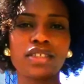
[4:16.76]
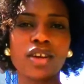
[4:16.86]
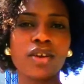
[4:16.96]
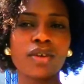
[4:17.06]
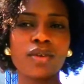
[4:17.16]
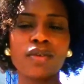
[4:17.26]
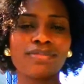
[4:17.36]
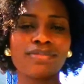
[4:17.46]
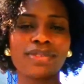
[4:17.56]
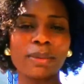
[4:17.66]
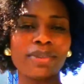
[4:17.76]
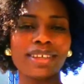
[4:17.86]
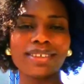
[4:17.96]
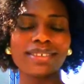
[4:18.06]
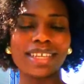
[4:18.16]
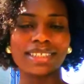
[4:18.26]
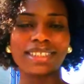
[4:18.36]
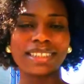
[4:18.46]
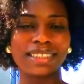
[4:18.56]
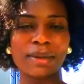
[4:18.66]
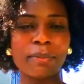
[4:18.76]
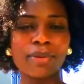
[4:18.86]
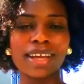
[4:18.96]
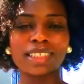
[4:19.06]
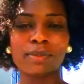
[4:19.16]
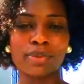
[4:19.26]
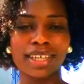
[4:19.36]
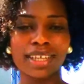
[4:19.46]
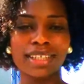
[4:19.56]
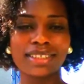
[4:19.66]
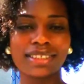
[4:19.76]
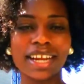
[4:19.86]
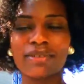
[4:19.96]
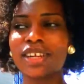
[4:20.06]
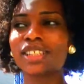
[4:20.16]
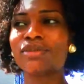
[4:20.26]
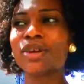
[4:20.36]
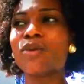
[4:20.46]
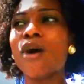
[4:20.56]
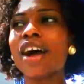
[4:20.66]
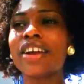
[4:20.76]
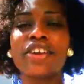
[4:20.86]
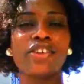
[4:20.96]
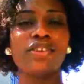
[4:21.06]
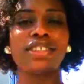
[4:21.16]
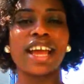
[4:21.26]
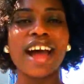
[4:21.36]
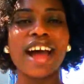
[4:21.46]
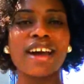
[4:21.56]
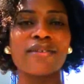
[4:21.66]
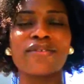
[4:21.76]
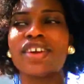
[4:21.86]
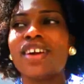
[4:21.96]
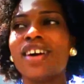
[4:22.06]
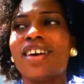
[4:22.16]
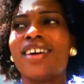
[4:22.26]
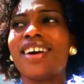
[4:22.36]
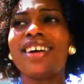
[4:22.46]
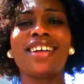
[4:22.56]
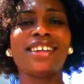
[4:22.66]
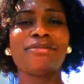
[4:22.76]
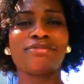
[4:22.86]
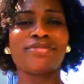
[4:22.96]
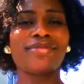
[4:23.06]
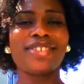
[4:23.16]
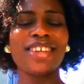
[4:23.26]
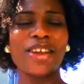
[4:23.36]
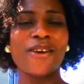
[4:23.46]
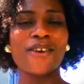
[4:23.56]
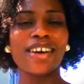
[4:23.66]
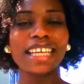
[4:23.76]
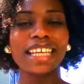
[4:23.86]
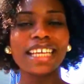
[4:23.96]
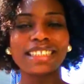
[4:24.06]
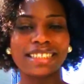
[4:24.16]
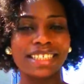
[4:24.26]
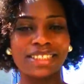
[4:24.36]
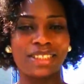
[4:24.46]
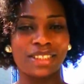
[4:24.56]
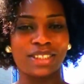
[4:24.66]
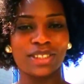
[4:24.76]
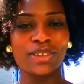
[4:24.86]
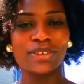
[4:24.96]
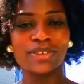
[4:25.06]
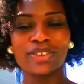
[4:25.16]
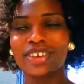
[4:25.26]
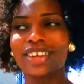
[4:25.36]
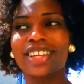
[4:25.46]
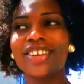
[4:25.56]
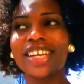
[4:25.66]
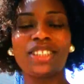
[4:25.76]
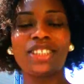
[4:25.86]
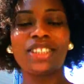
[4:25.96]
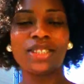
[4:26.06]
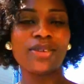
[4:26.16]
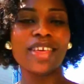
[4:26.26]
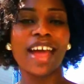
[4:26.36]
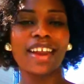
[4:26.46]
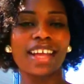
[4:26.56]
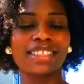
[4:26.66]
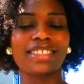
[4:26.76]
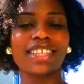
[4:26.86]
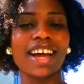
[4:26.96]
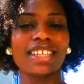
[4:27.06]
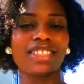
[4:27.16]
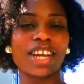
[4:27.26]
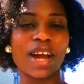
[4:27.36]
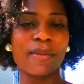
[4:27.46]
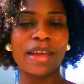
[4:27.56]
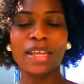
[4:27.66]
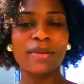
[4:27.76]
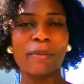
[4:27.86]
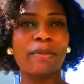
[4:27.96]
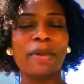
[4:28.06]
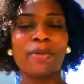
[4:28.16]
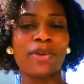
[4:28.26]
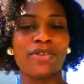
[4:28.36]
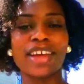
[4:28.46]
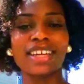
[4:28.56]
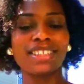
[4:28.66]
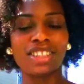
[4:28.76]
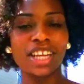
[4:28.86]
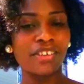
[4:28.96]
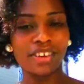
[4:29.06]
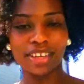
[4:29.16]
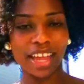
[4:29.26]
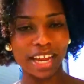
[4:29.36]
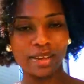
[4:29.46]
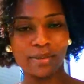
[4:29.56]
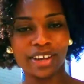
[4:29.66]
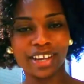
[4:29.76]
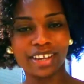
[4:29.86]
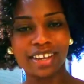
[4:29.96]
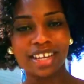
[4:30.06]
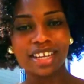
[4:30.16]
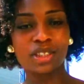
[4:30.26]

so something as simple as braids that doesn't require you to have a license to do, you can do that as a side job. People do that generally anyway.